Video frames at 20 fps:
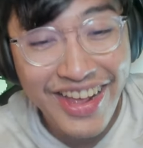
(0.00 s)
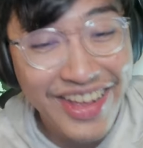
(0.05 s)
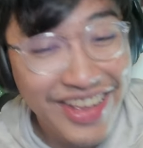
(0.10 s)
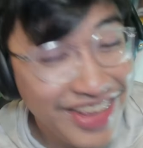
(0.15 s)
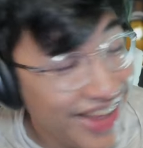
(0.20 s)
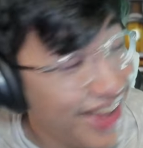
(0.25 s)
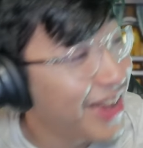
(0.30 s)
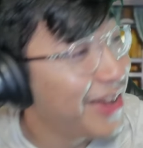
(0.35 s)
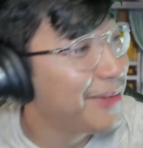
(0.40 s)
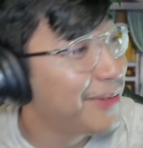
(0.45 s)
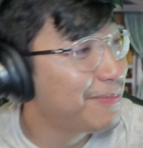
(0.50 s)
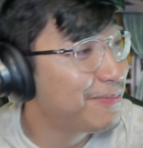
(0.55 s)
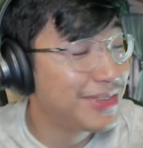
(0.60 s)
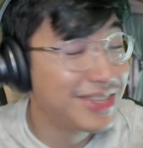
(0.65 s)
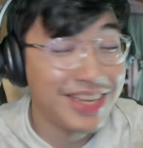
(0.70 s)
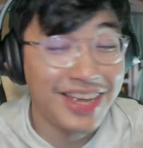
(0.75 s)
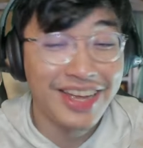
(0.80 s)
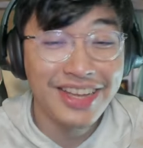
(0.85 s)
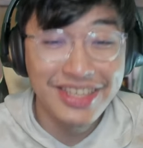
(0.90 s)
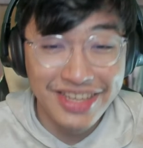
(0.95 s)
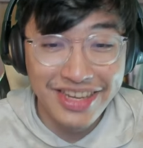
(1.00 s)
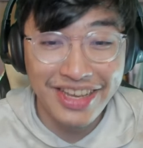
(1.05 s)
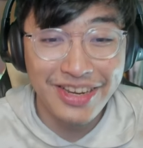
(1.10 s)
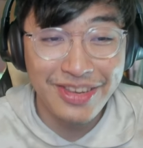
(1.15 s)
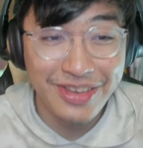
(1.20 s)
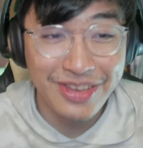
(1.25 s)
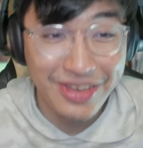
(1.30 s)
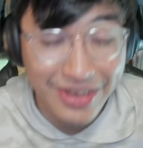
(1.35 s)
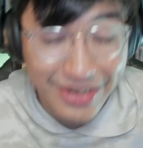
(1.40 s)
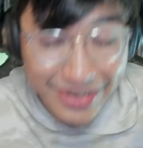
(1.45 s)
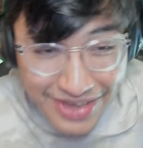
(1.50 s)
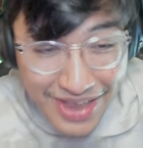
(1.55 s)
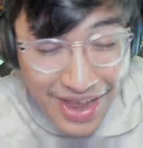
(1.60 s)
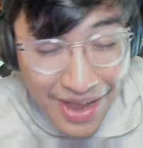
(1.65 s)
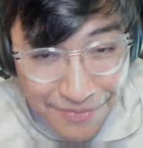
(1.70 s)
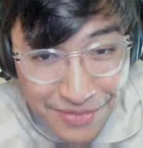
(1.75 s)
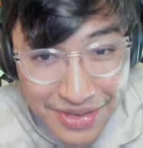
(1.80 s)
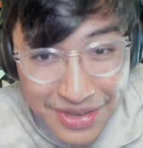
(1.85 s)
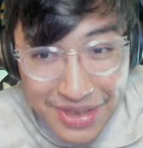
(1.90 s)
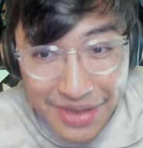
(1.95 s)
Yep, Sanji could
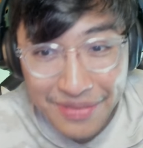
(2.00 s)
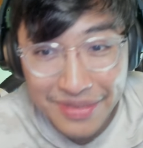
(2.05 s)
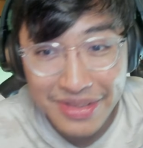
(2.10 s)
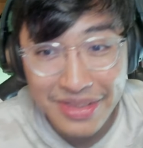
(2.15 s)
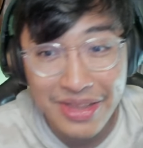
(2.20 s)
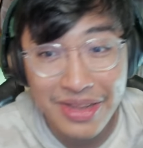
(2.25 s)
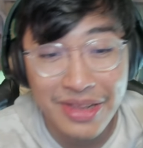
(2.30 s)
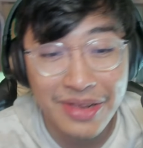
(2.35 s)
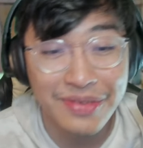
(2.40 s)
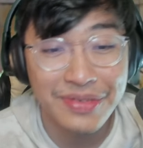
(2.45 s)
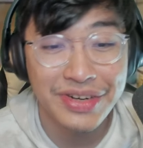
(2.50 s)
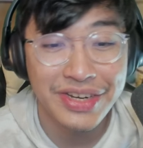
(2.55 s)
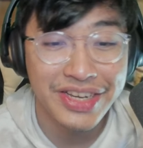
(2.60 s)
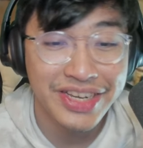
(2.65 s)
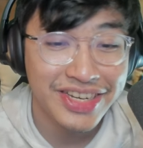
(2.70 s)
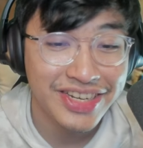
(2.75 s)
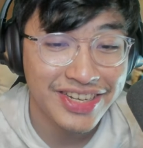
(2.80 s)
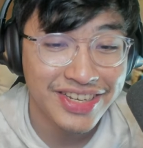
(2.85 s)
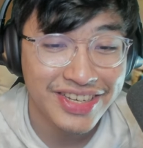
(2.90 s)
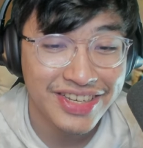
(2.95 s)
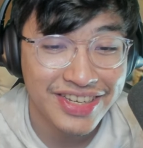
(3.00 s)
definitely deliver it.